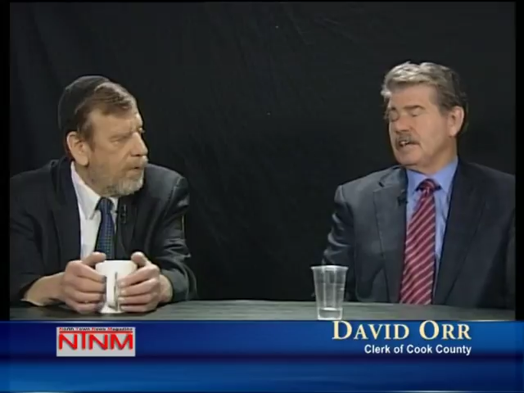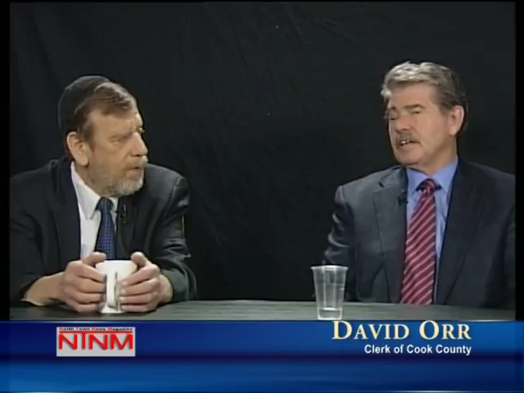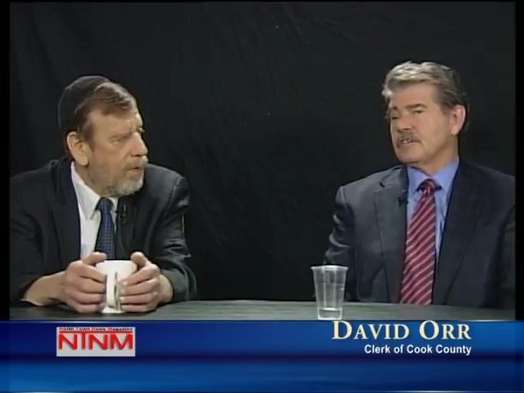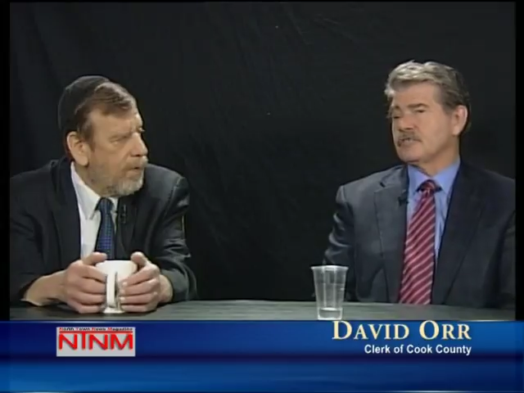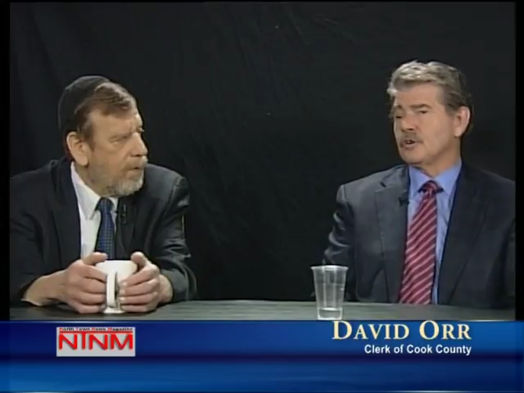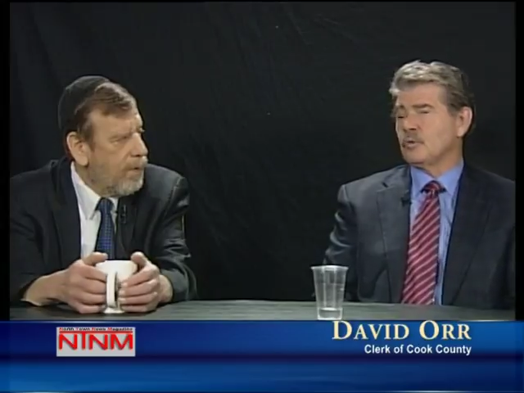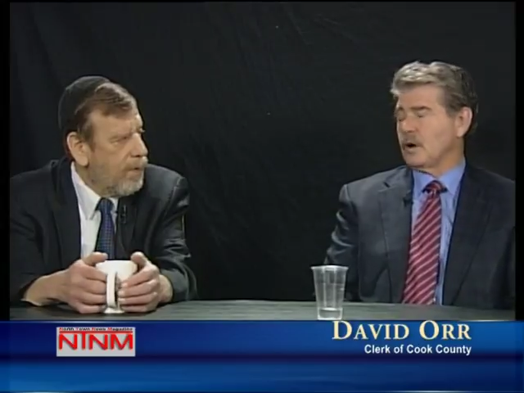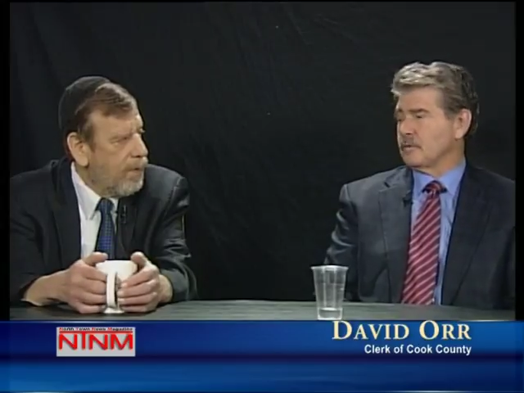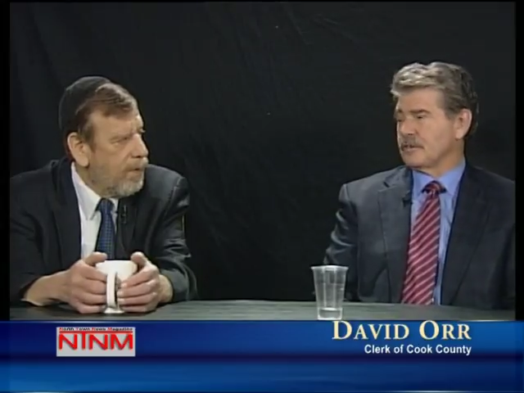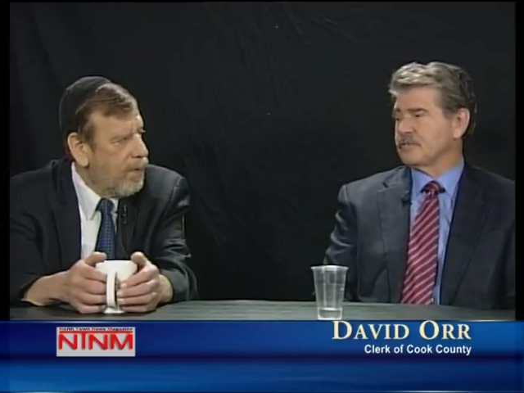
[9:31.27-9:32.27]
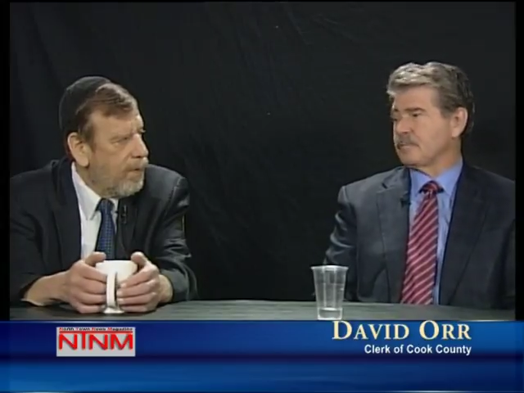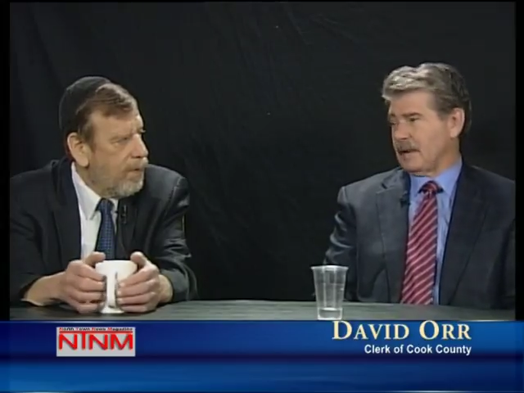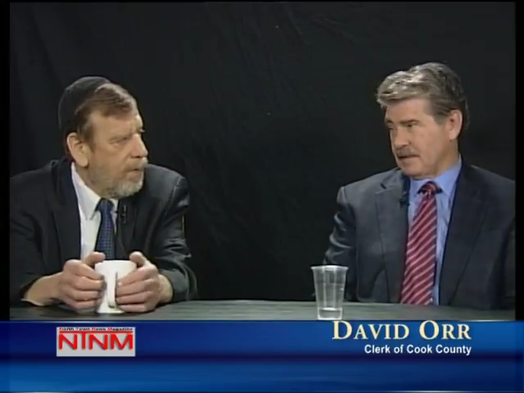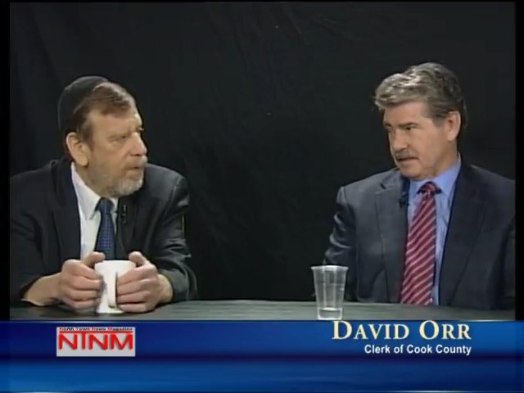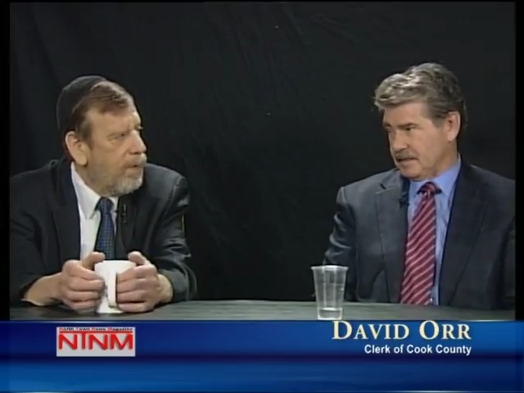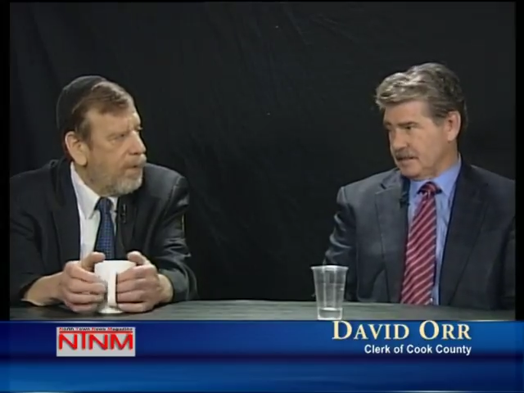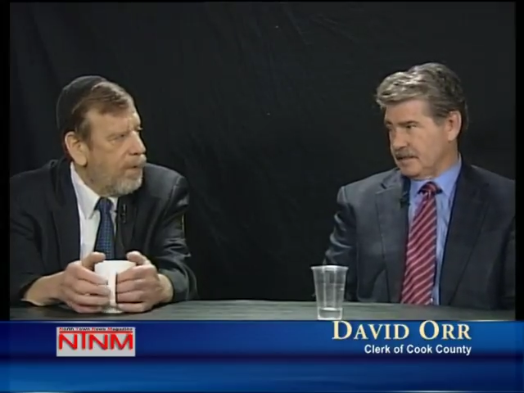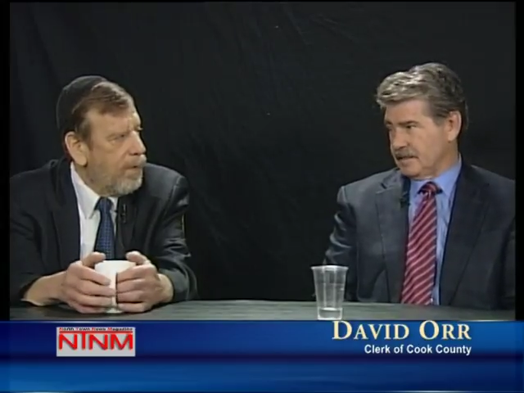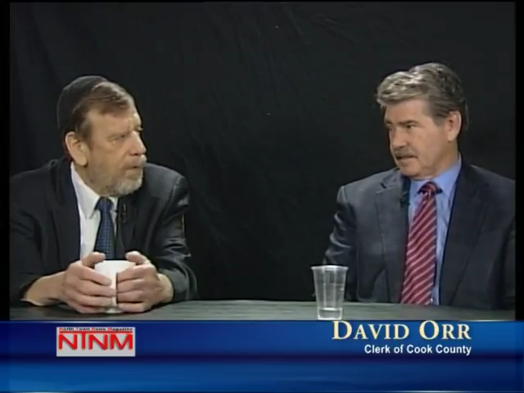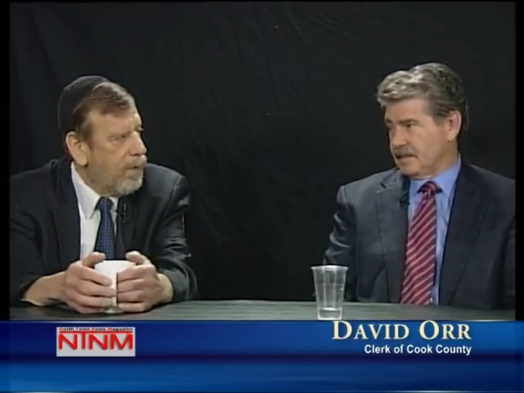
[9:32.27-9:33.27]
Speaker 1: is so well respected,
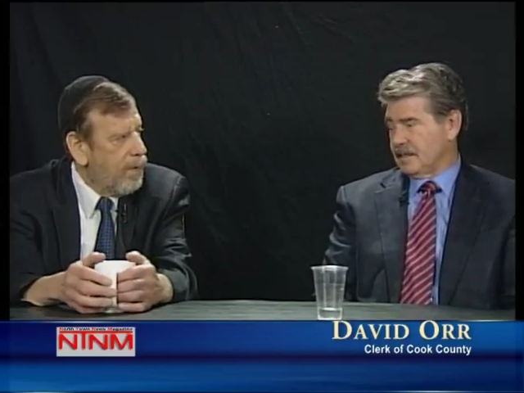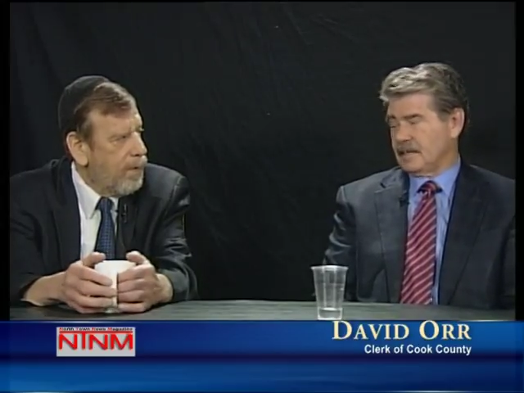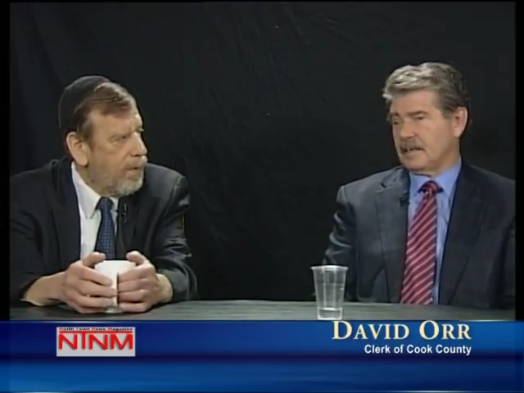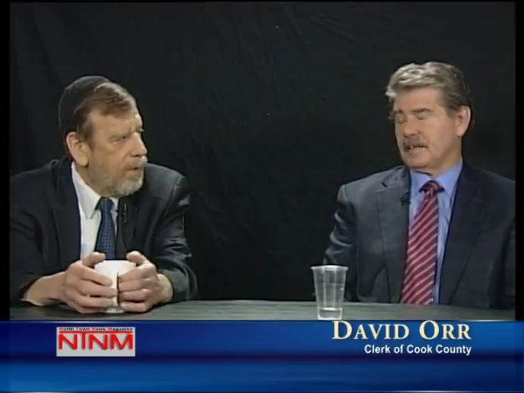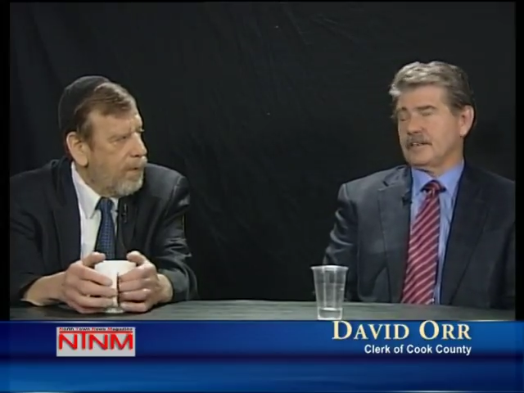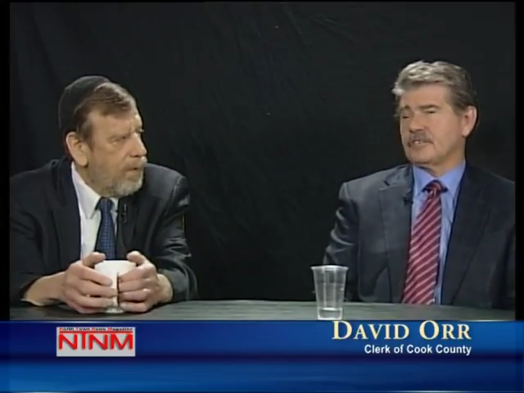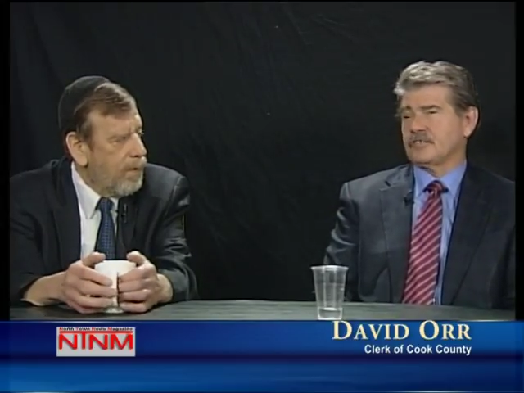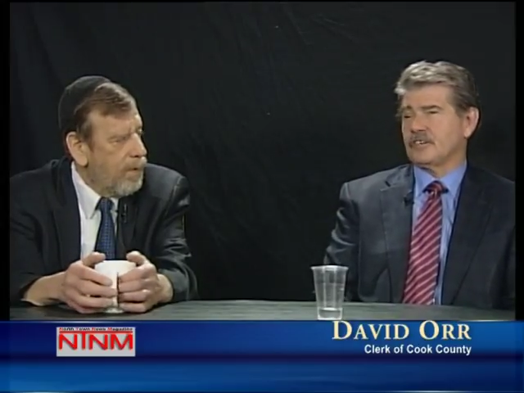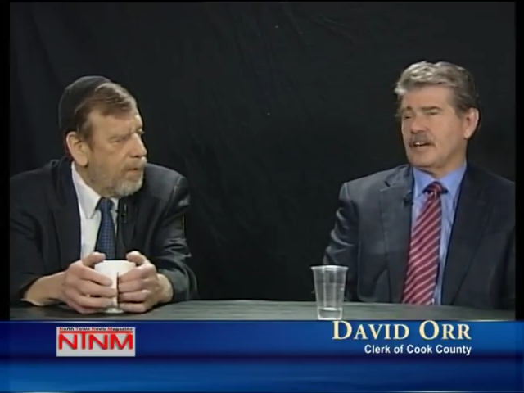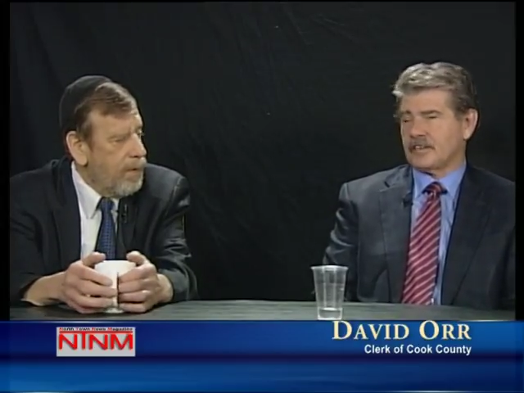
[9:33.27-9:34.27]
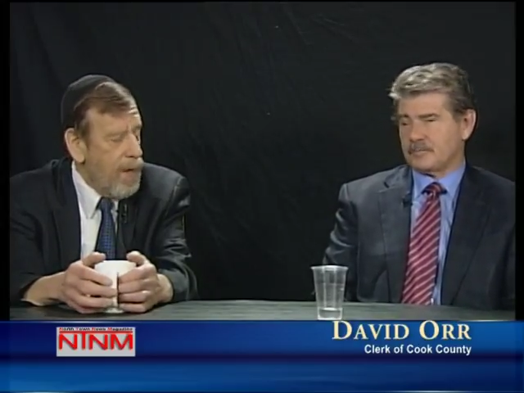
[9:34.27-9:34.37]
uh, and he's such an expert.